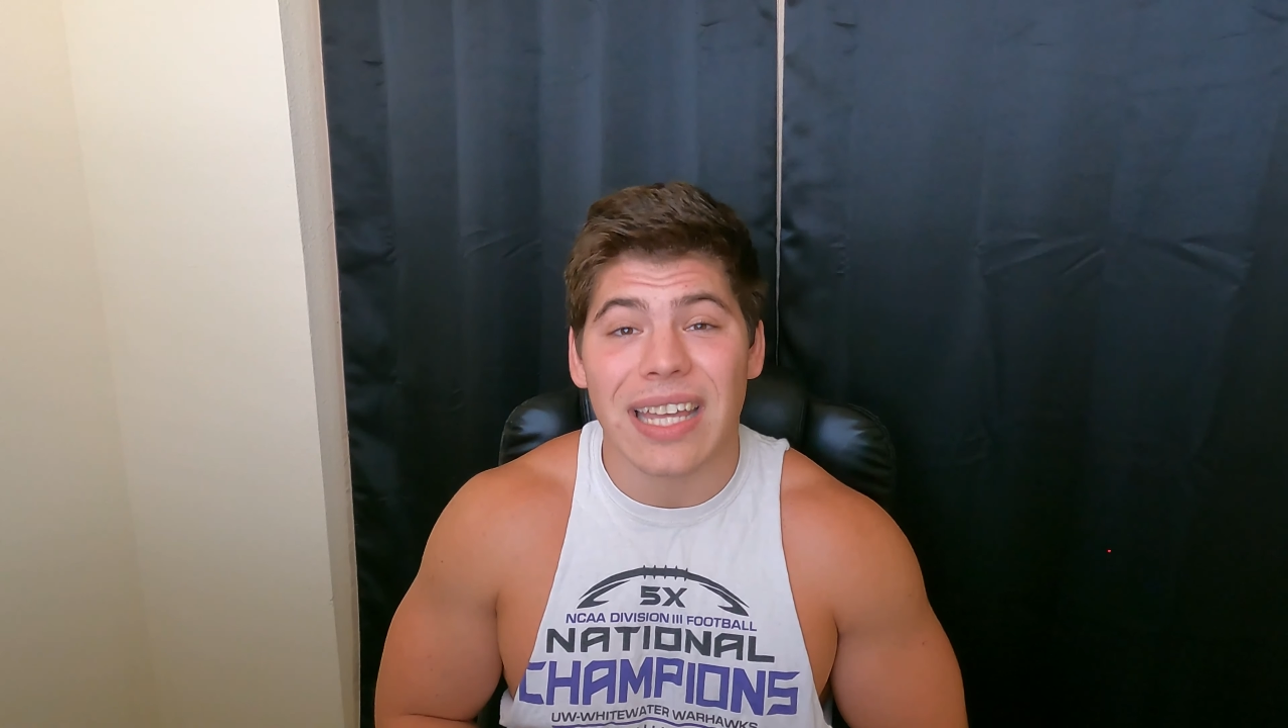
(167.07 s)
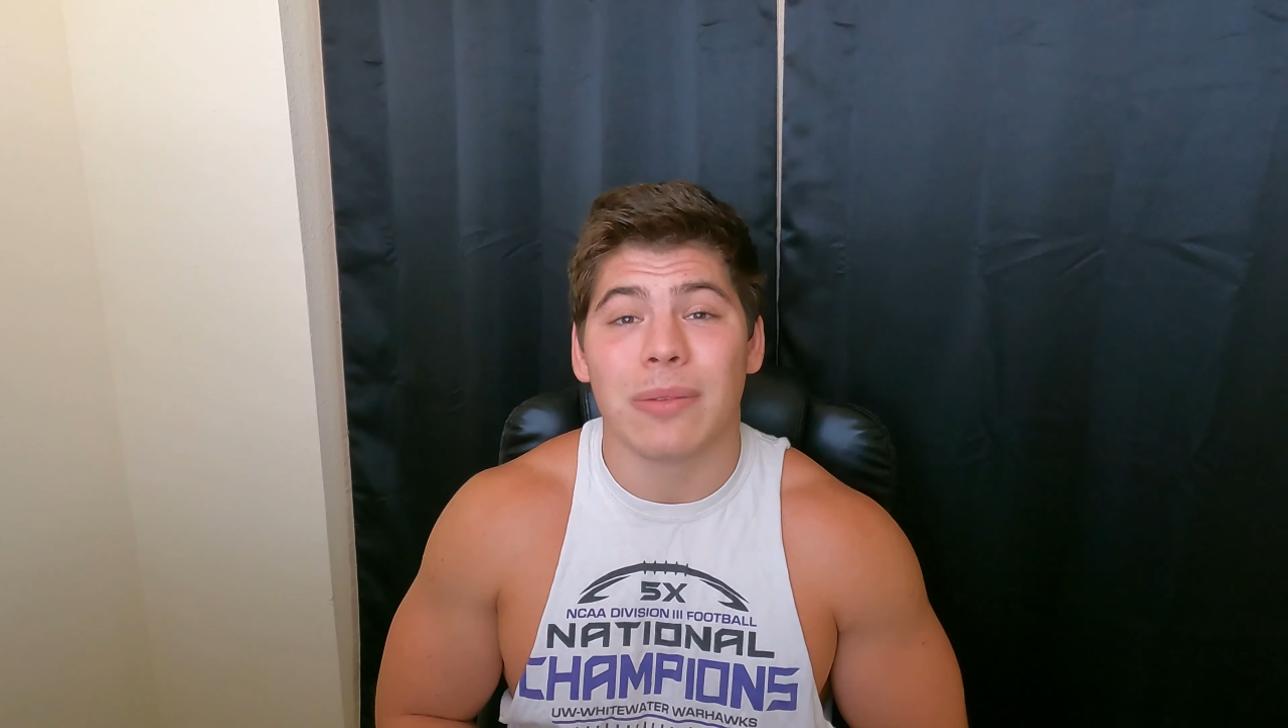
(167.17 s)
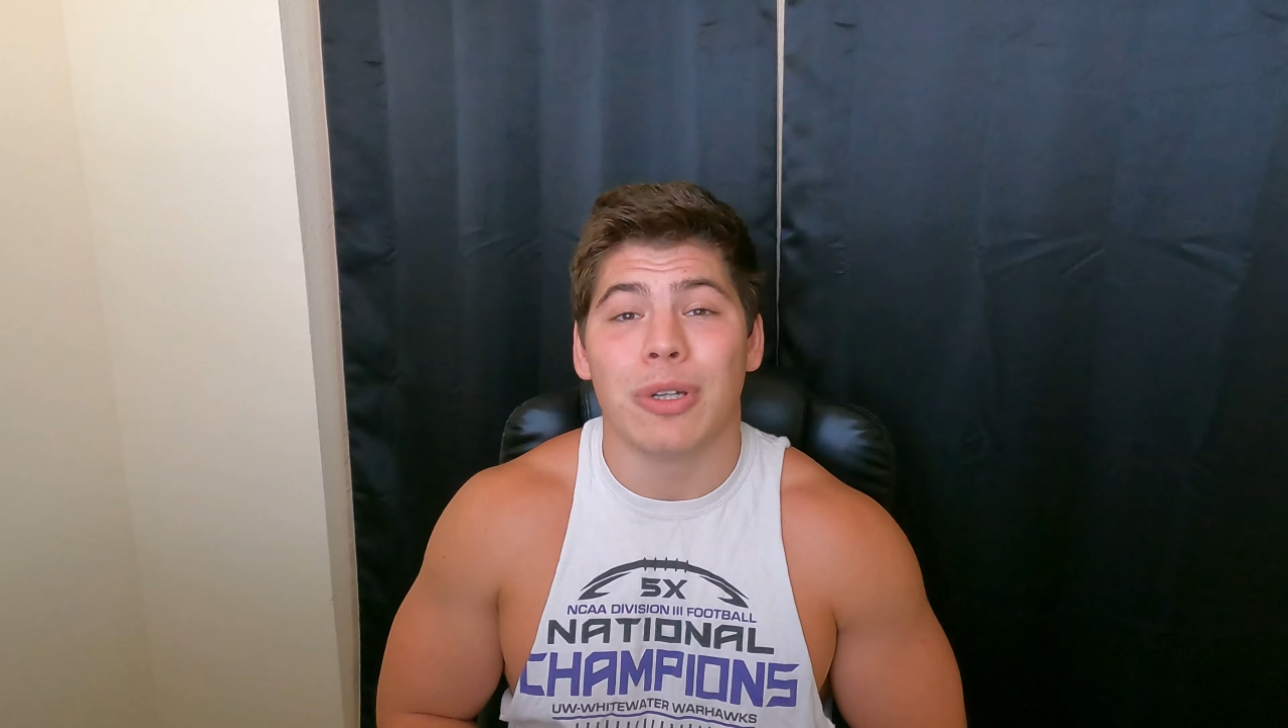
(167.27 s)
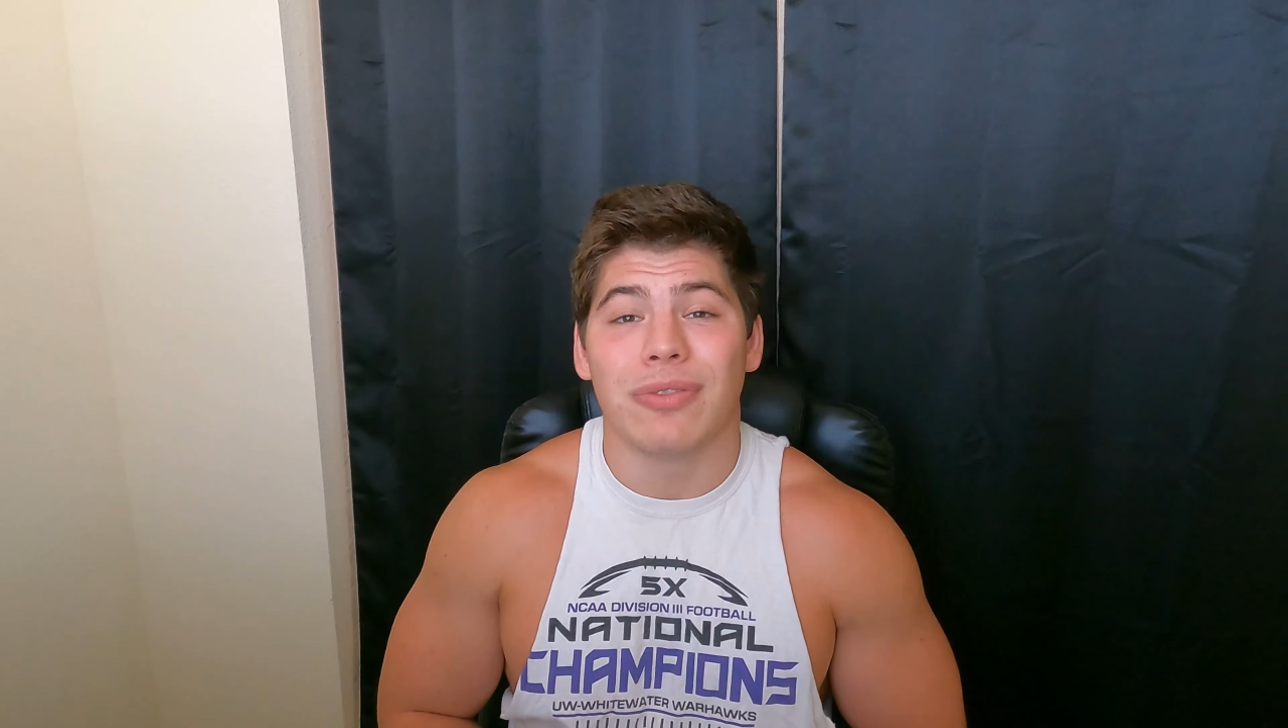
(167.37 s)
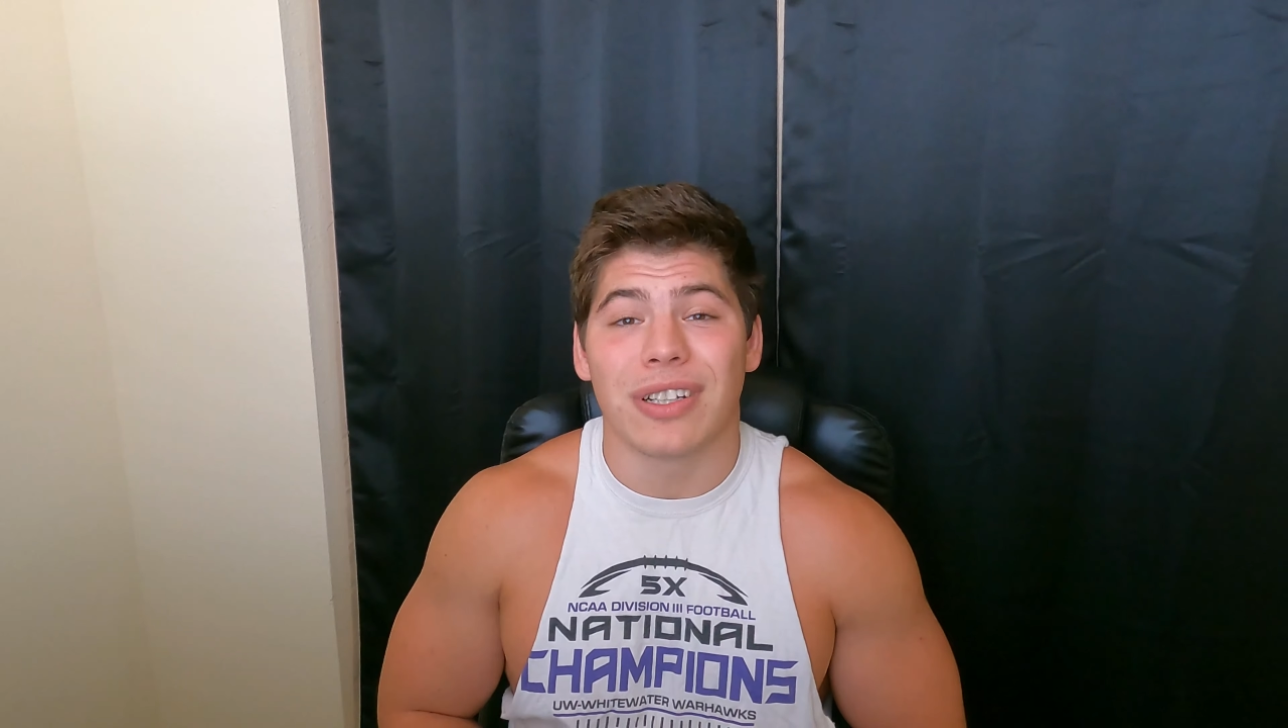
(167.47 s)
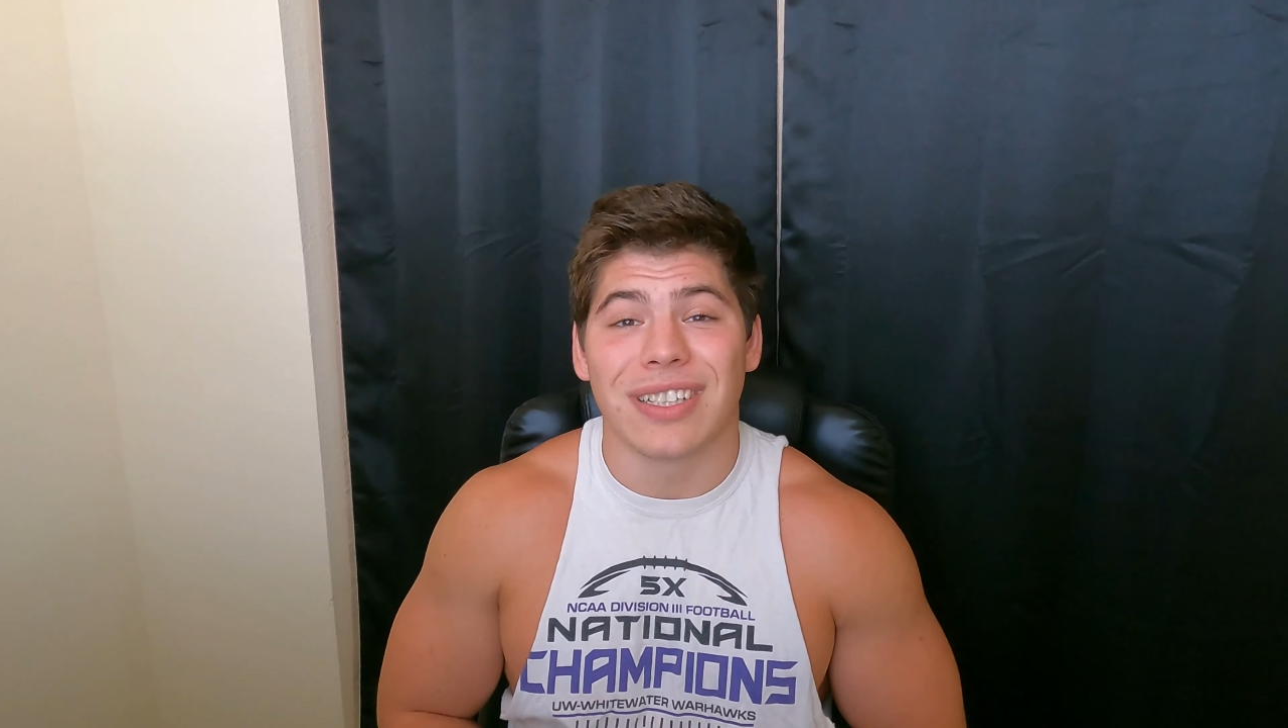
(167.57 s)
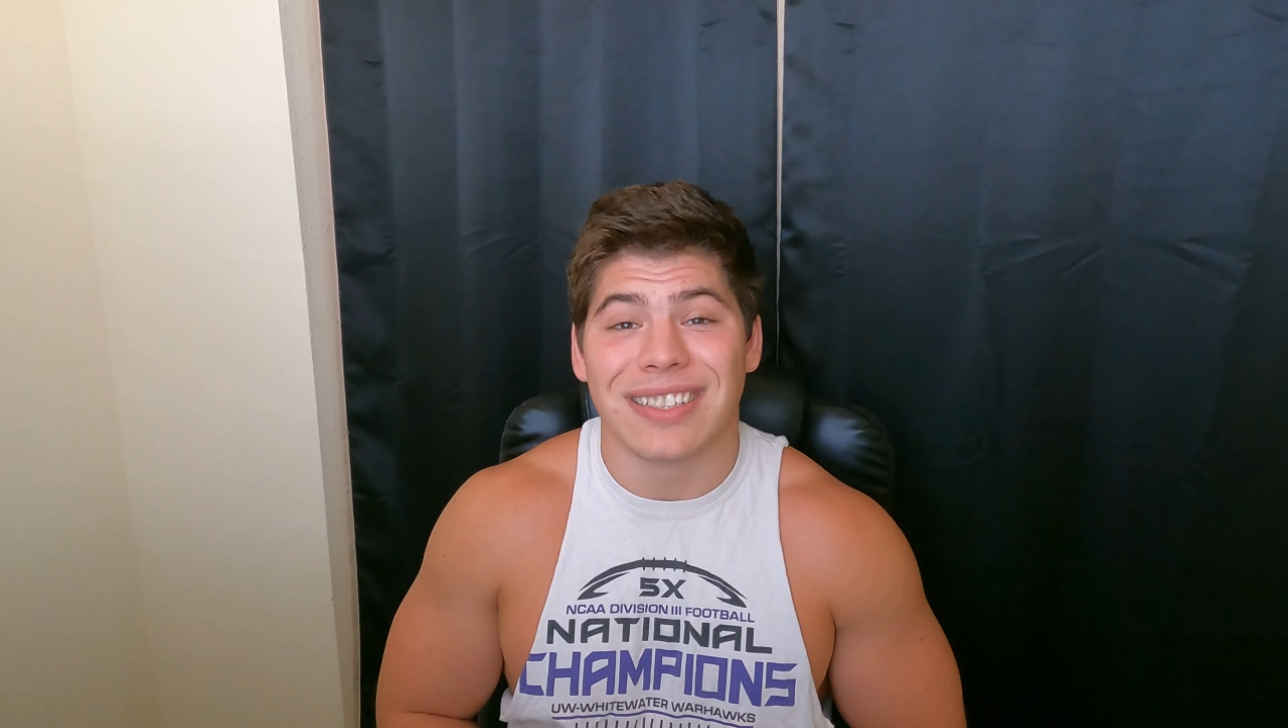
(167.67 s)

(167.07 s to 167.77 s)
I am a very